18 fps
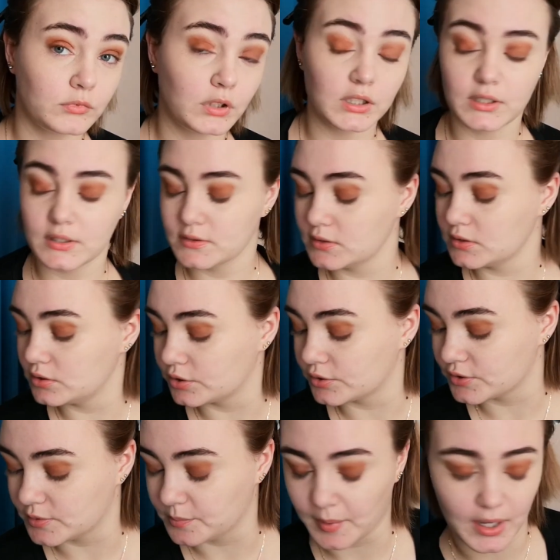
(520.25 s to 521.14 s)
That doesn't
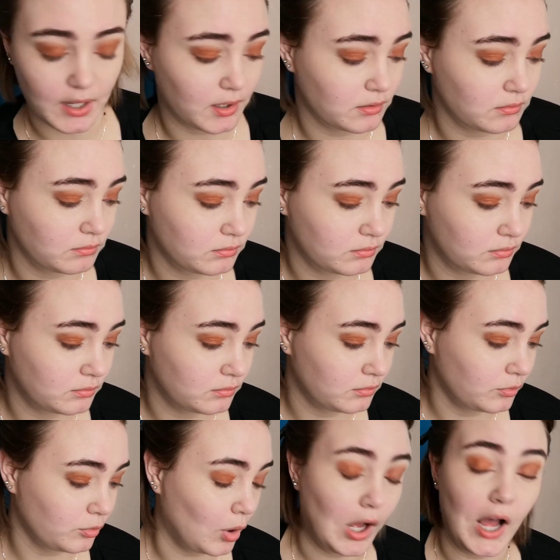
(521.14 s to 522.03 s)
look too bad.
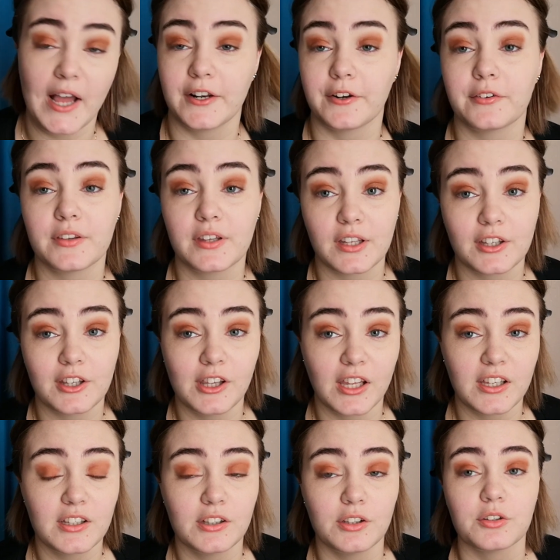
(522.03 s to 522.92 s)
Well, I don't think
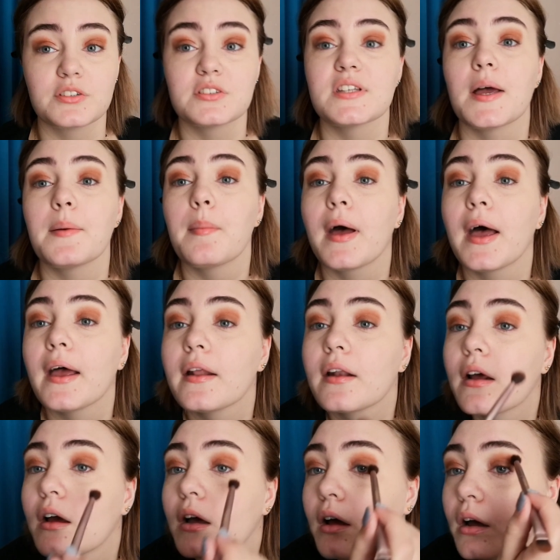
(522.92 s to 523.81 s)
it looks that bad.
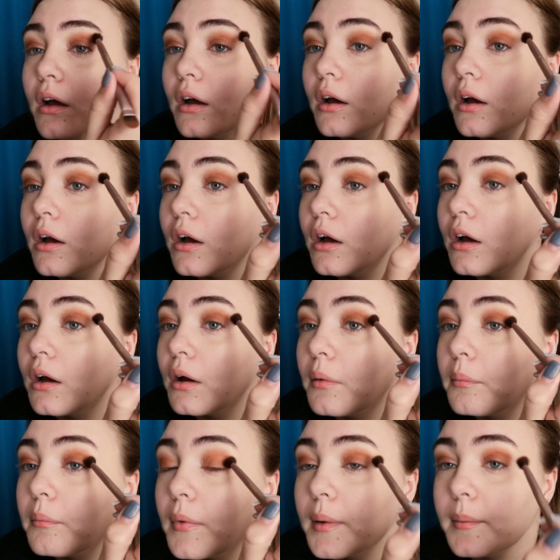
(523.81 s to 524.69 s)

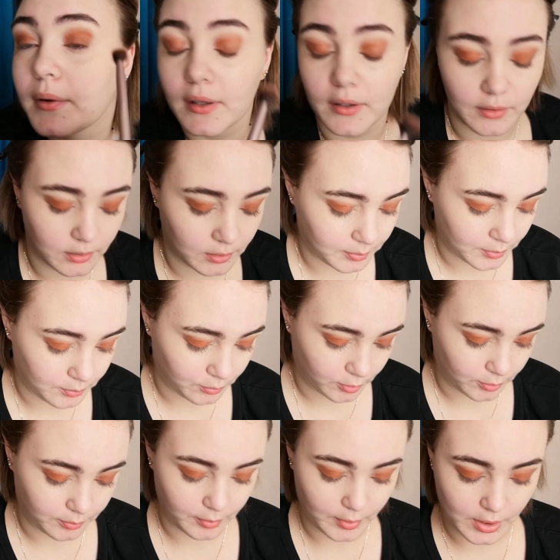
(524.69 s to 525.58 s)
Maybe a little bit
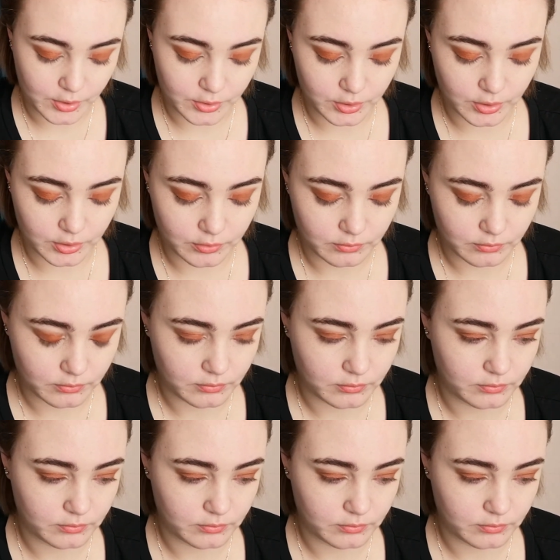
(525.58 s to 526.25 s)
more brown though.